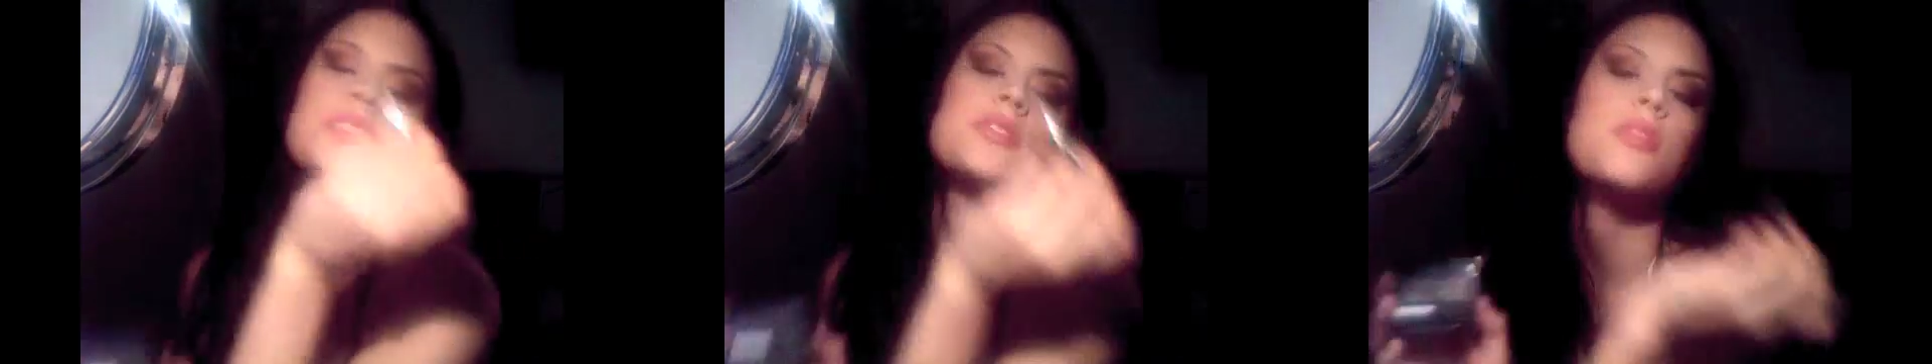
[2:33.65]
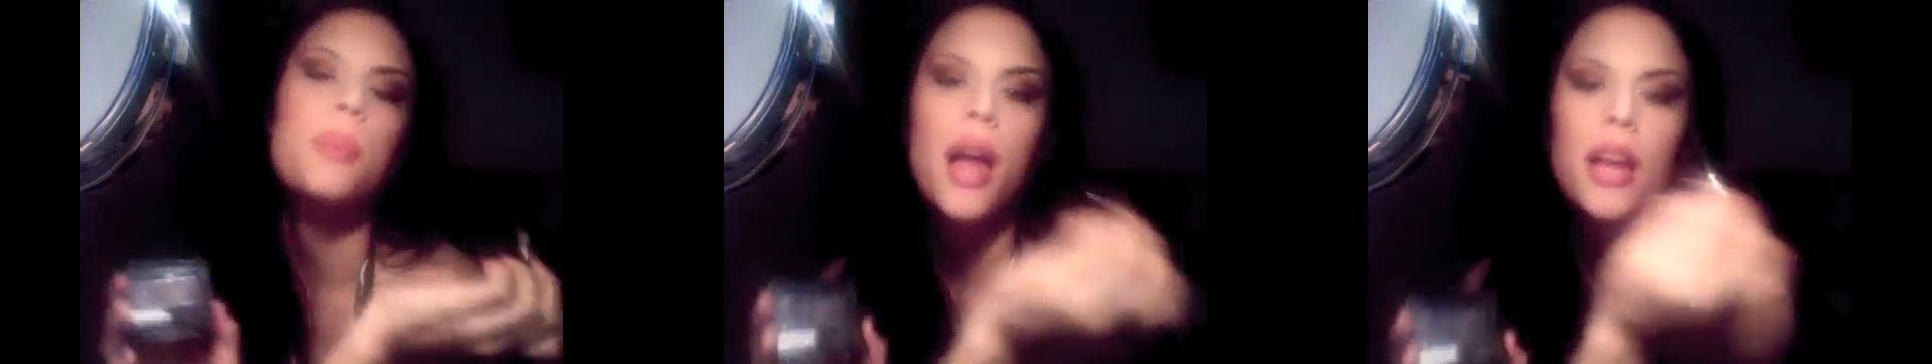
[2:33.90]
so
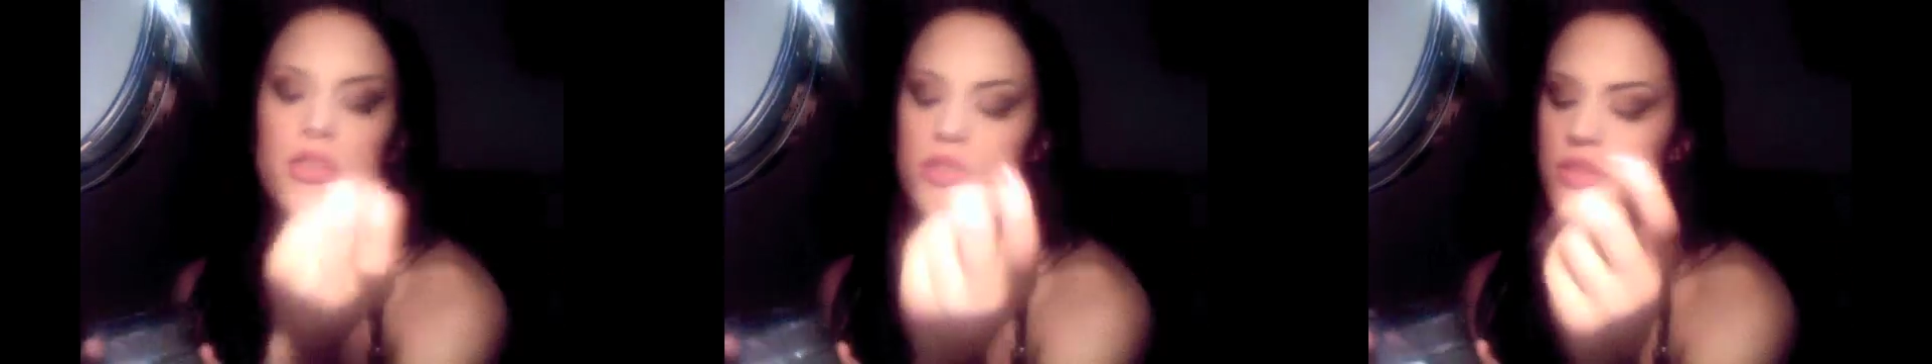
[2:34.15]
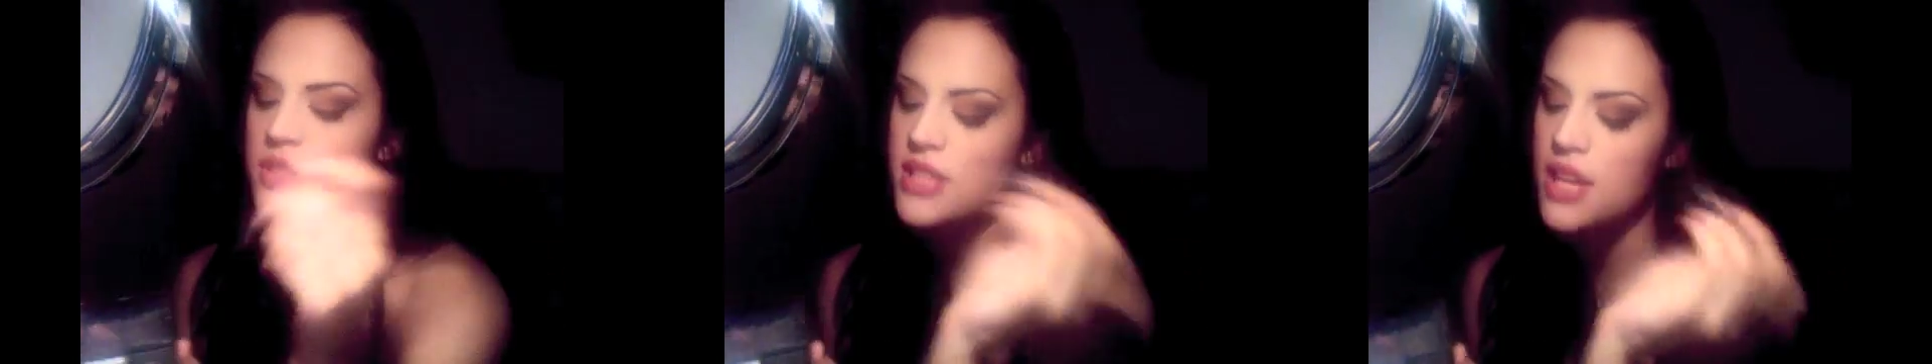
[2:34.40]
the black, you do
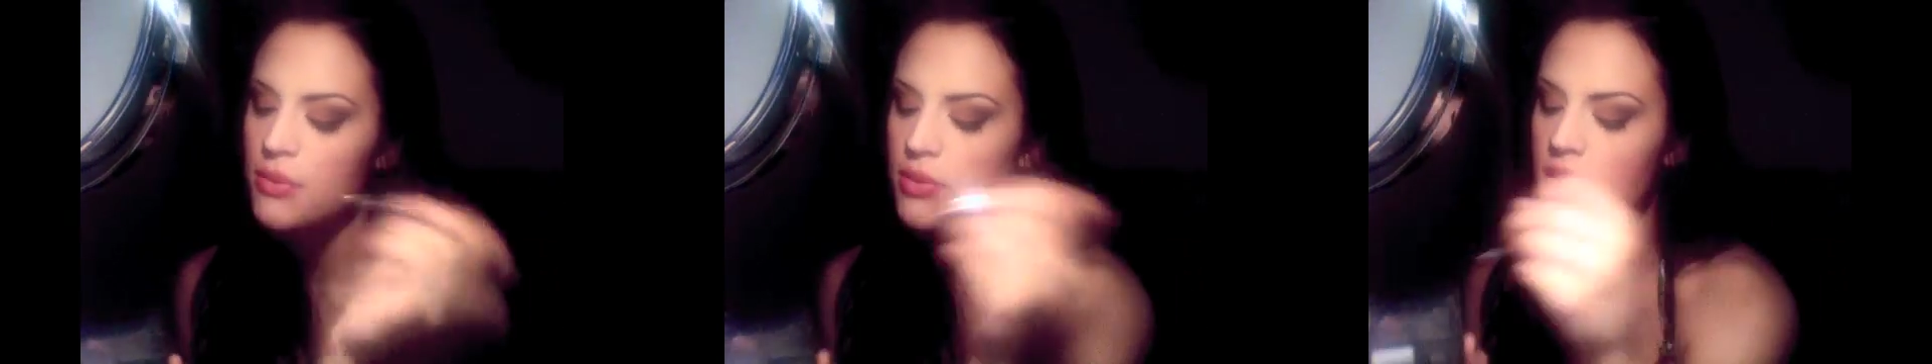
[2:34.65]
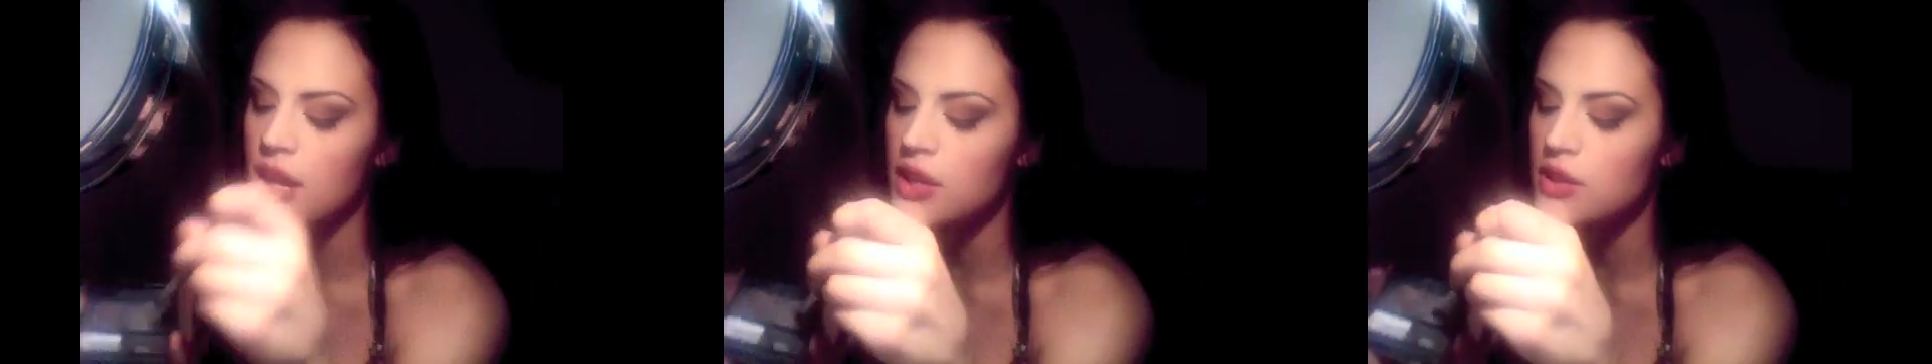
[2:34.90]
the same
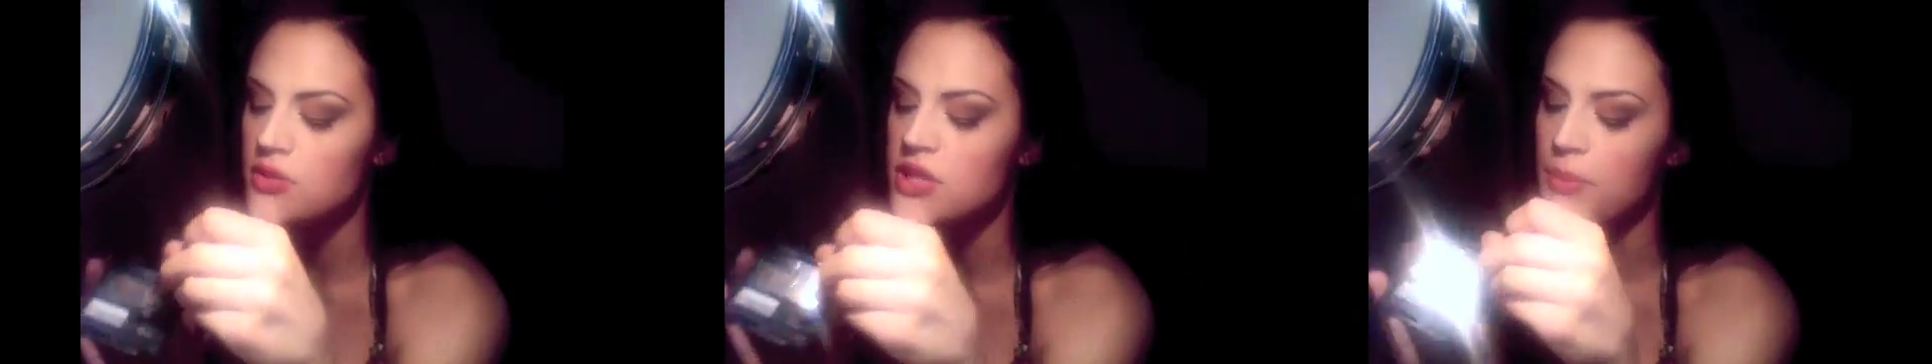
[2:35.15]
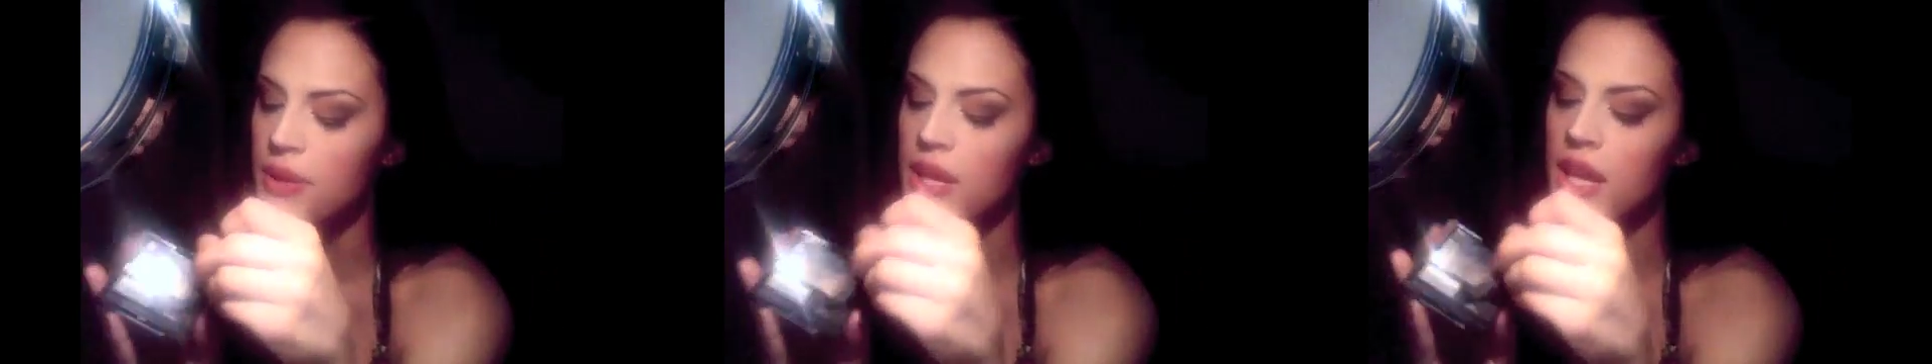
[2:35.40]
thing. You
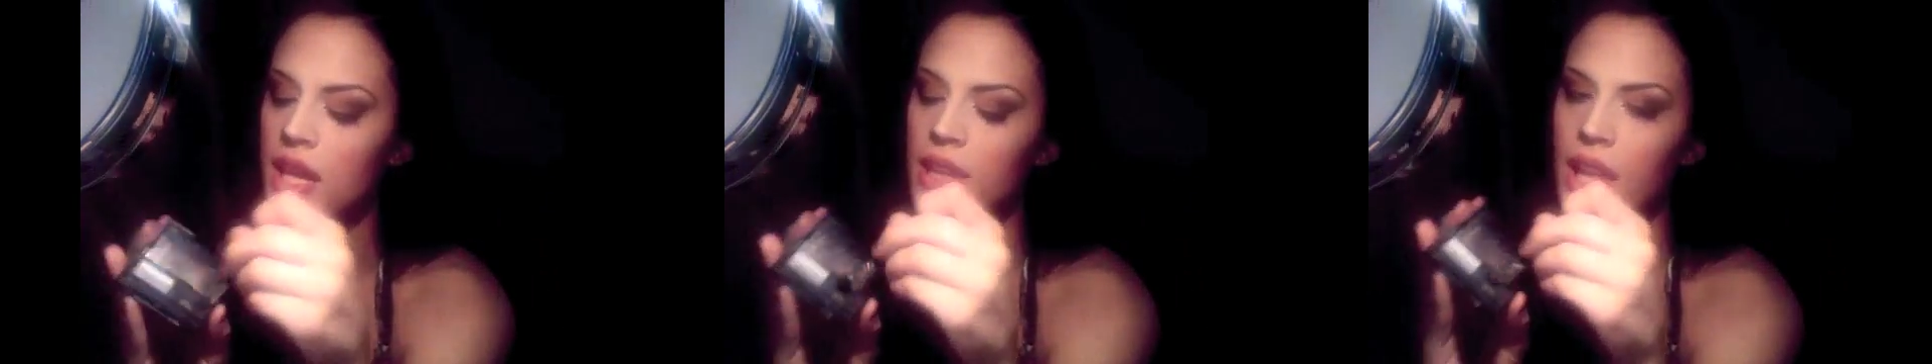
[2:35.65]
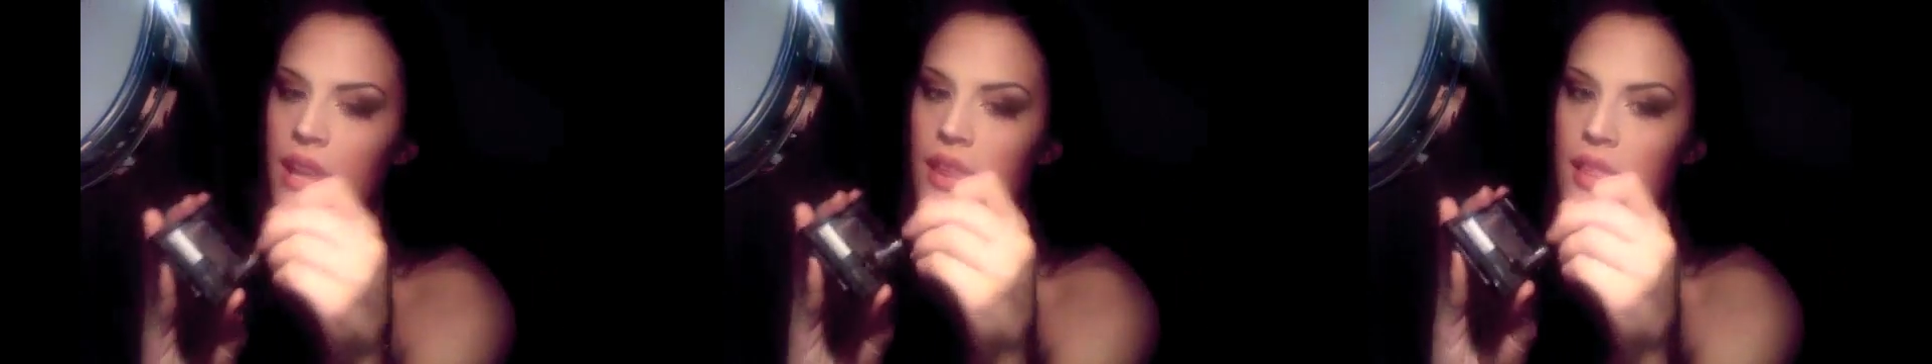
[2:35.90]
dip it in,
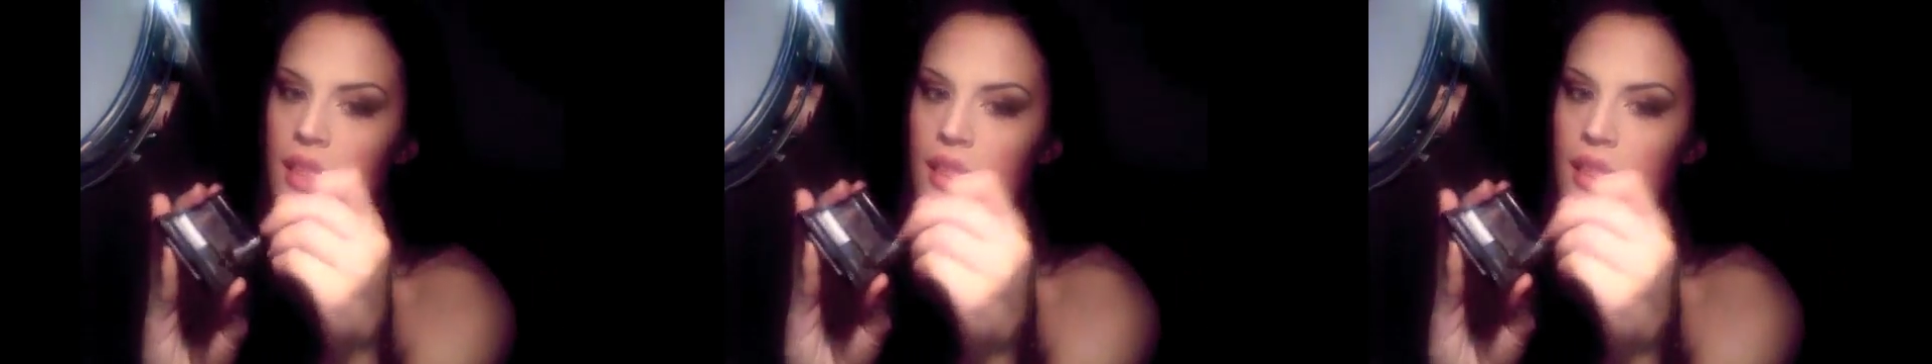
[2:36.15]
la la la